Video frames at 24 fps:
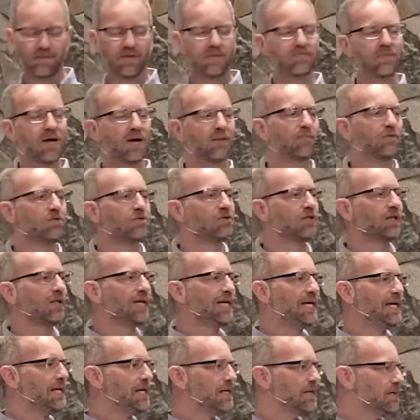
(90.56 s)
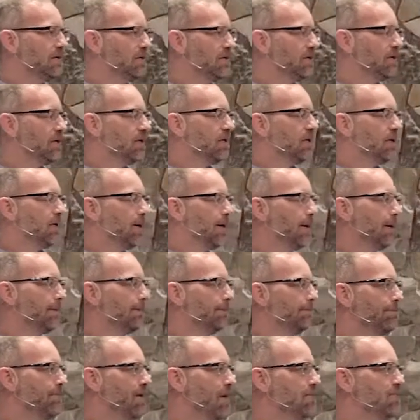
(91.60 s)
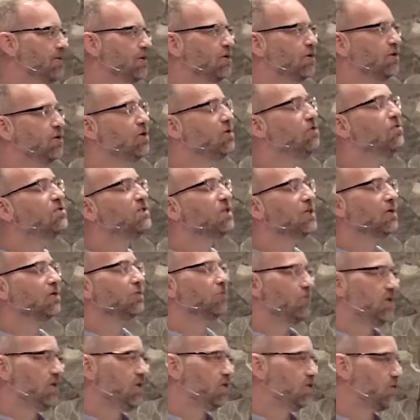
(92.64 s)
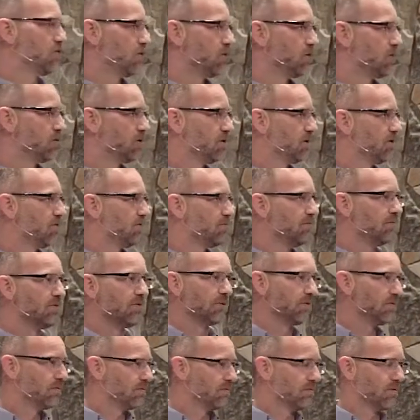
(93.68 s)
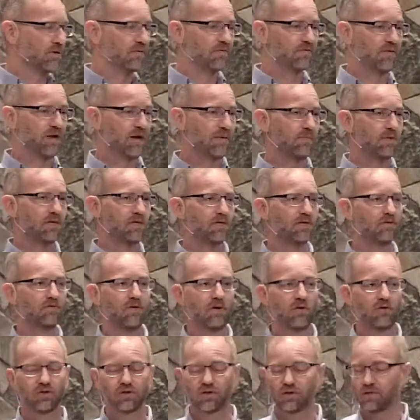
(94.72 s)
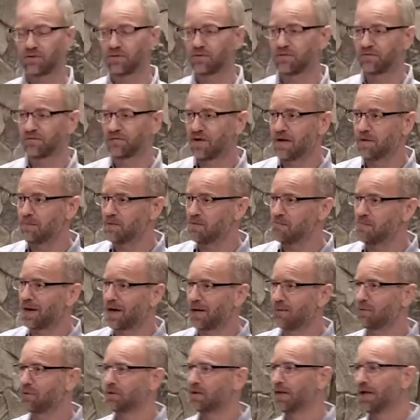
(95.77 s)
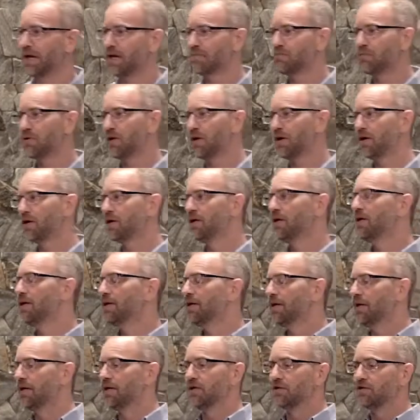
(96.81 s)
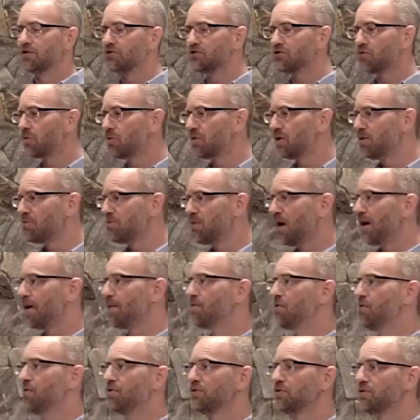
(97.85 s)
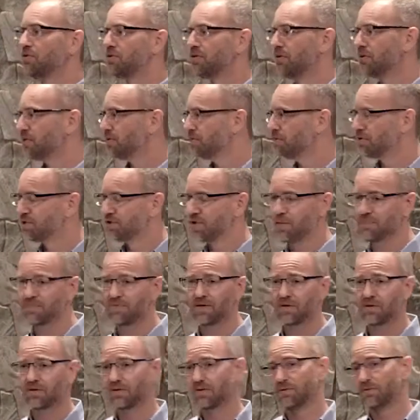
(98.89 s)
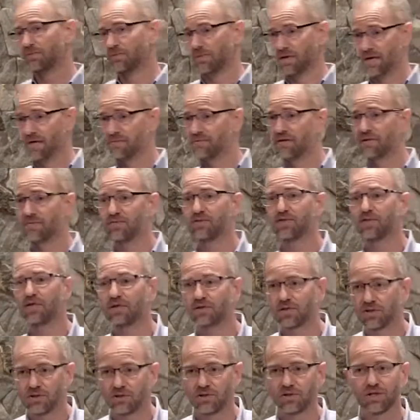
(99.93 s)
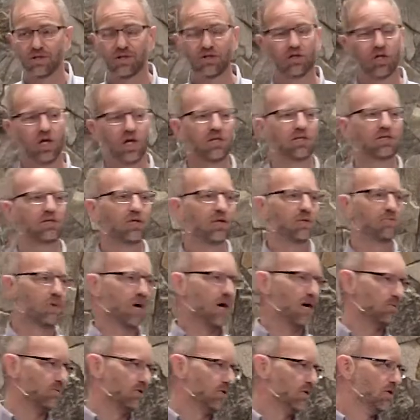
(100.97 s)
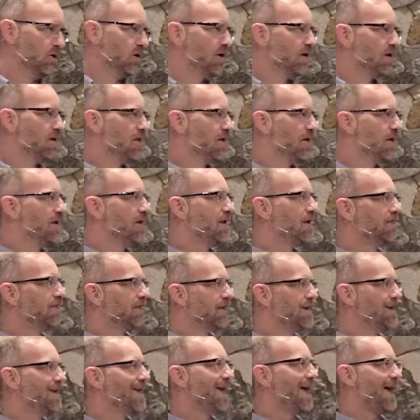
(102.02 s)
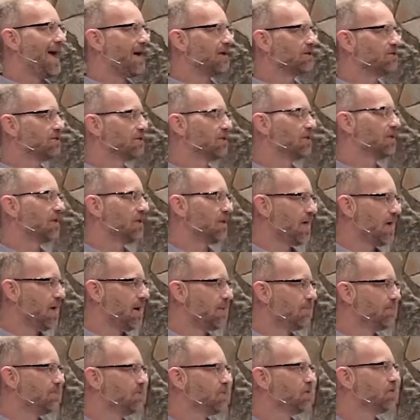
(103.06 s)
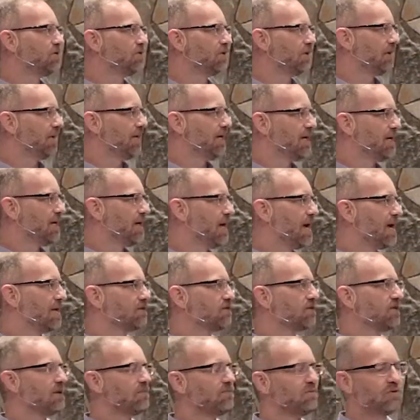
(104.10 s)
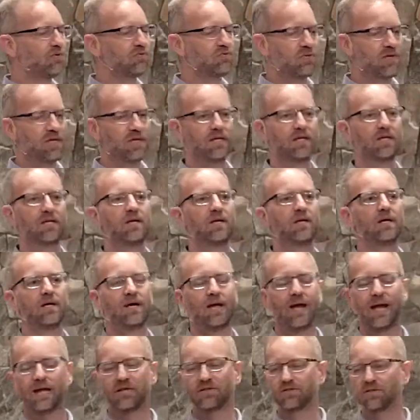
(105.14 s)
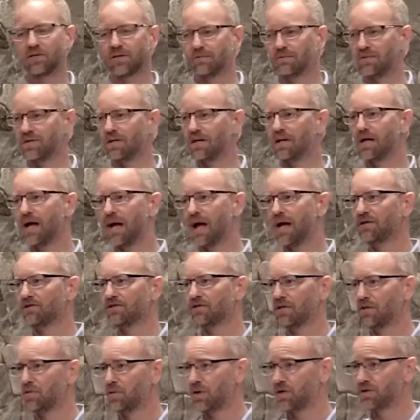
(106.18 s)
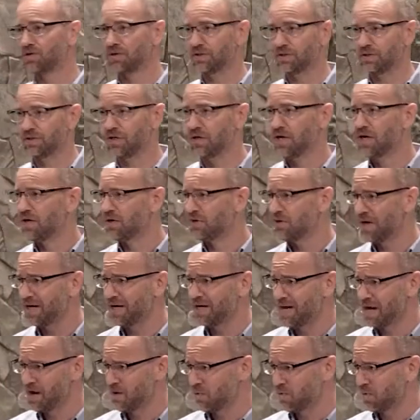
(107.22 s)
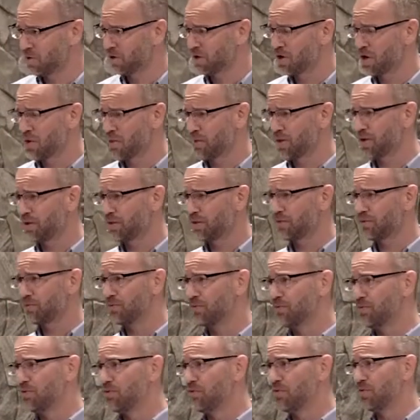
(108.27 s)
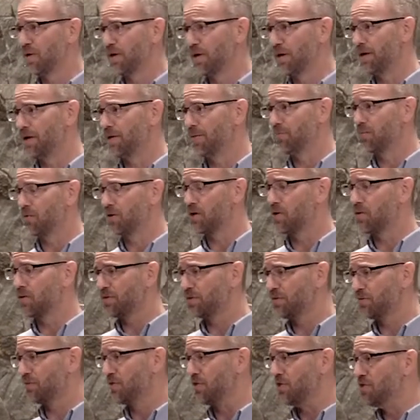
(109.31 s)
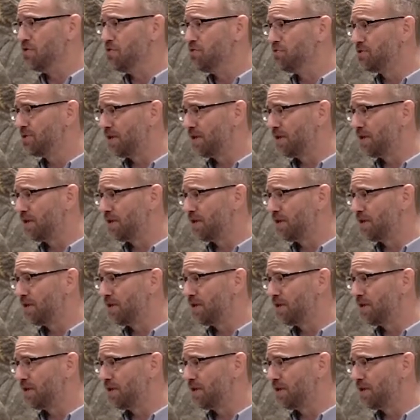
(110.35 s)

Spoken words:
members lead. Maybe you're using a resource, a family devotion or the family Bible library, story Bible, something, or even if you're just using just the Bible, then ask them to lead, ask them to read, ask them to ask the questions. Right now we're going through the New